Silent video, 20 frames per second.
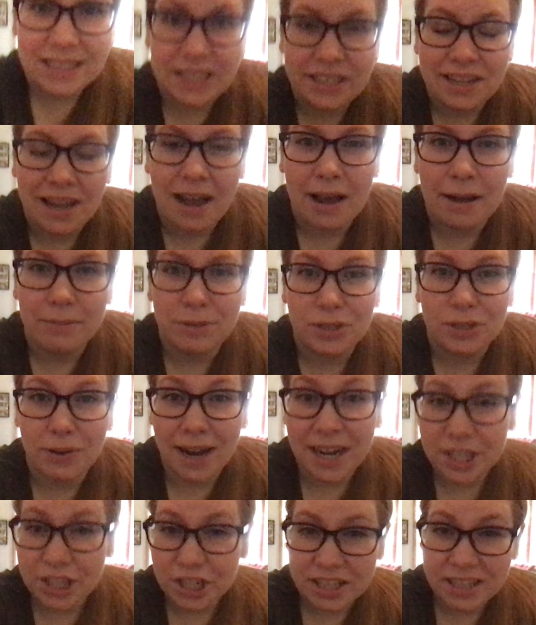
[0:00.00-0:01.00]
um,
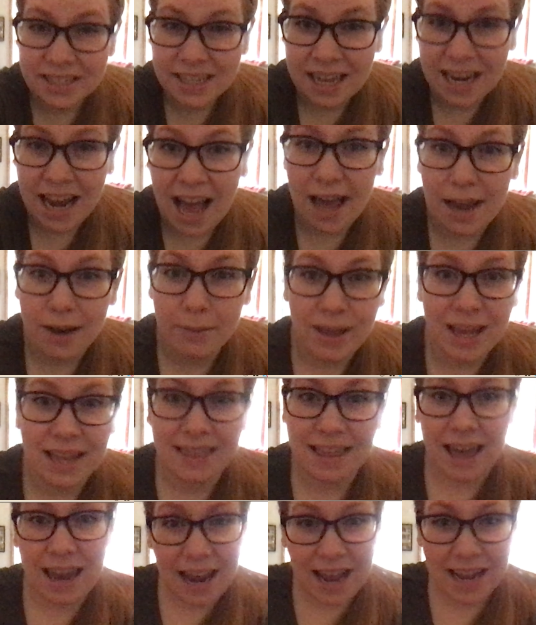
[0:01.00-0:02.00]
directions on how to make
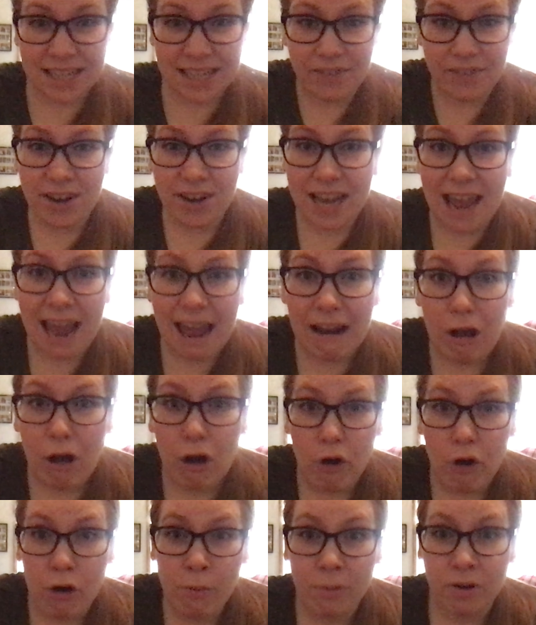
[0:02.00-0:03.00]
that activity at
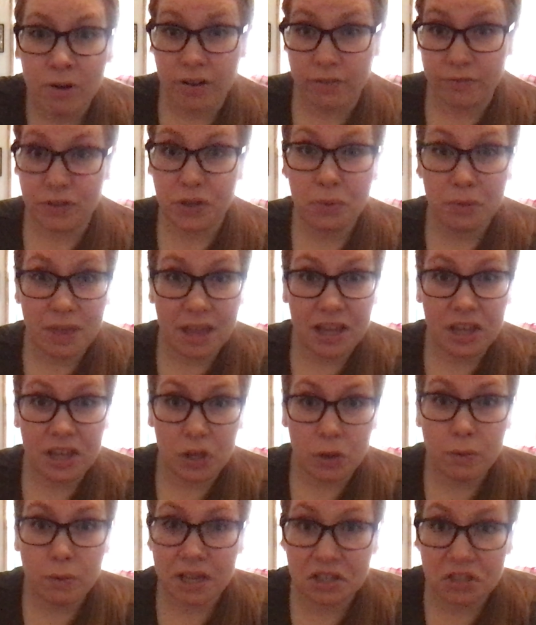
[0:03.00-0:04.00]
home, or if you think
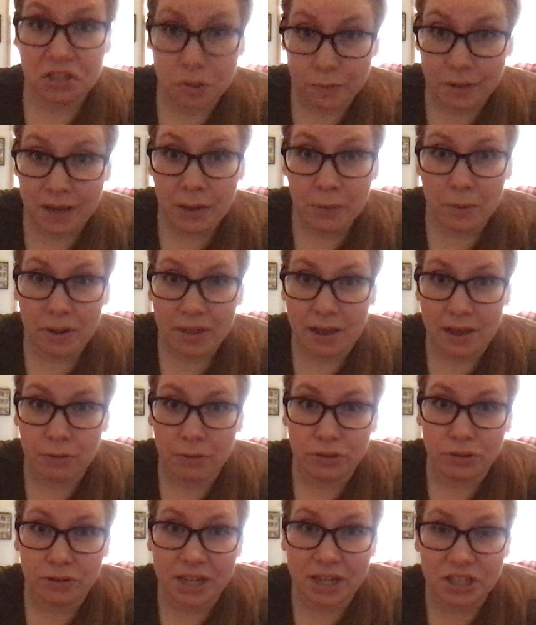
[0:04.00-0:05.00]
you can do it without
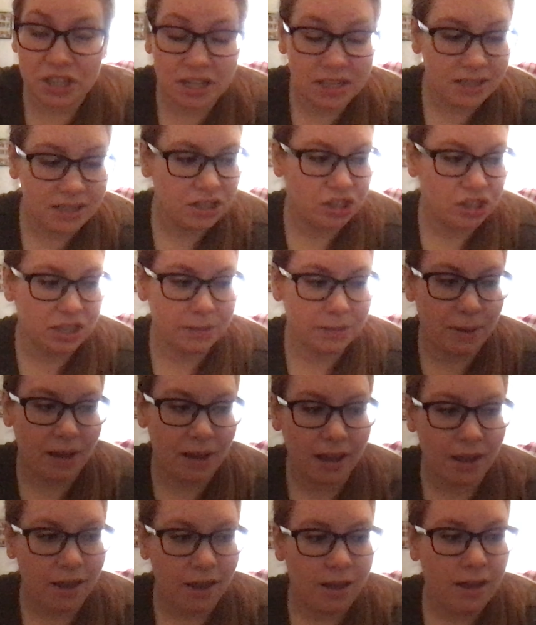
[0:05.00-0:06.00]
directions just by
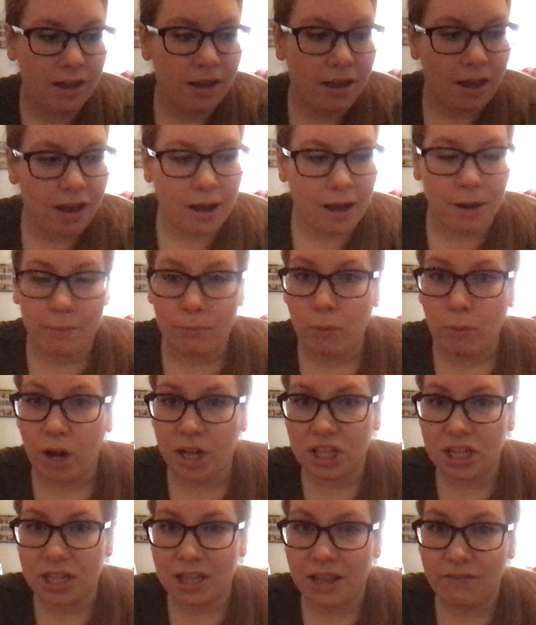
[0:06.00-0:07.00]
um,
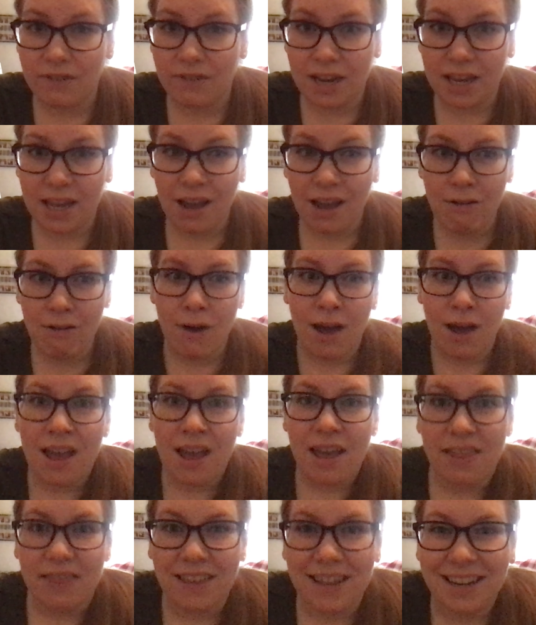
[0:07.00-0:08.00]
watching the video,
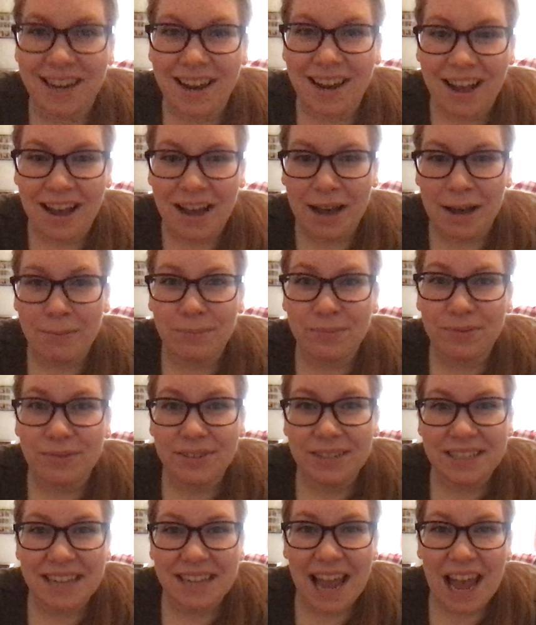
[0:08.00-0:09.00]
then um,
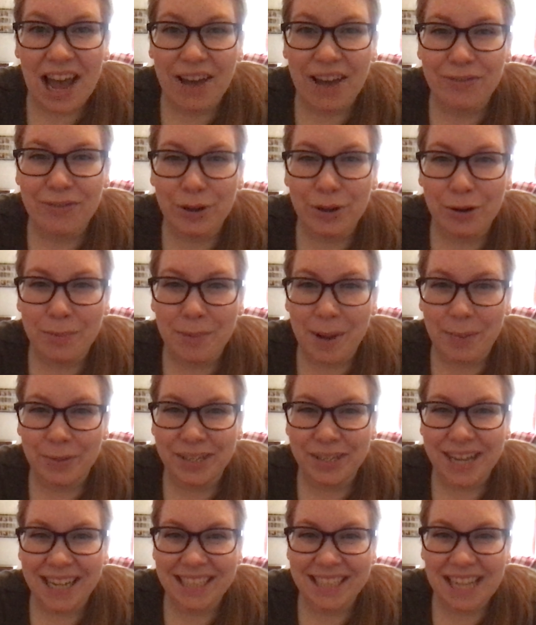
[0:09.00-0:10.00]
have your mom or
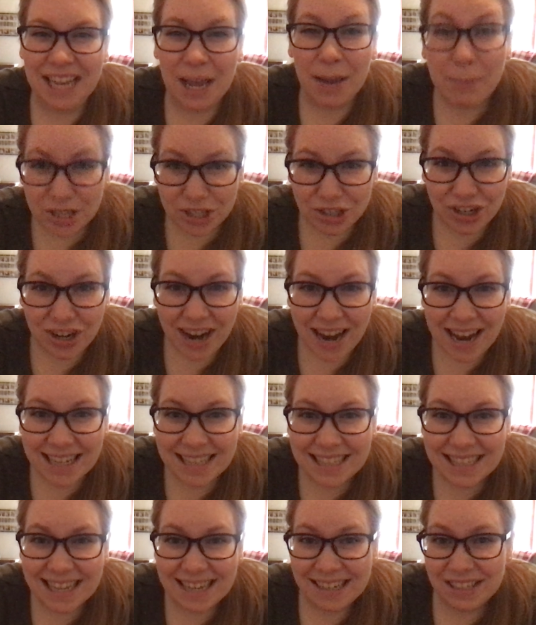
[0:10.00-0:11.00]
dad take a picture and
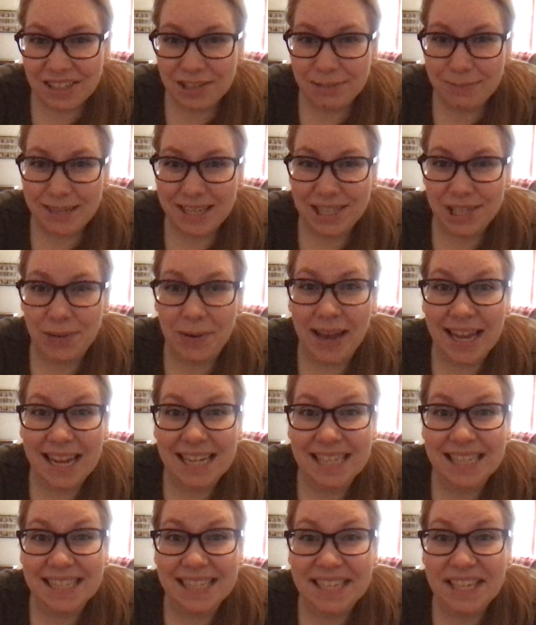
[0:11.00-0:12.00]
send it to me so I
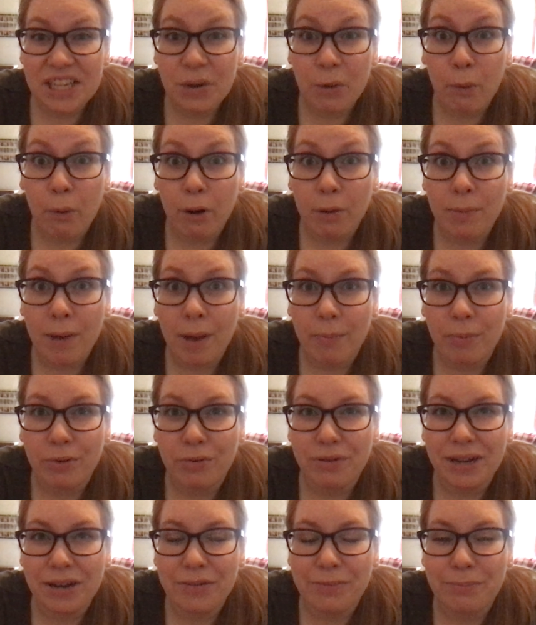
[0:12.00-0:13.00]
can see your
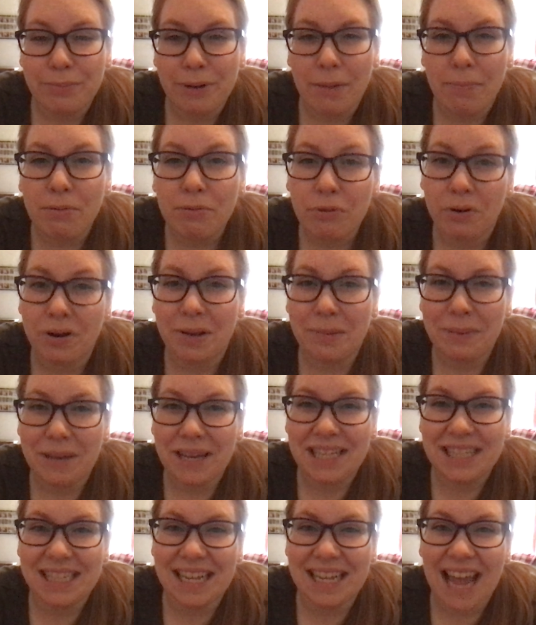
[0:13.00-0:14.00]
pepperoni, pepperoni
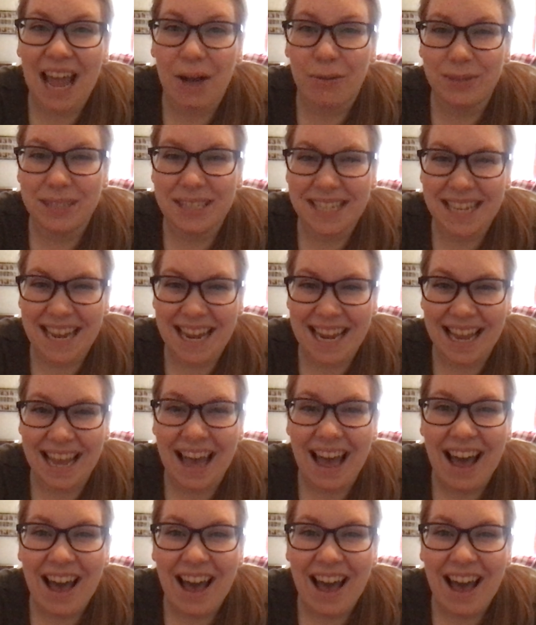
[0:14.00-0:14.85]
pizza counting.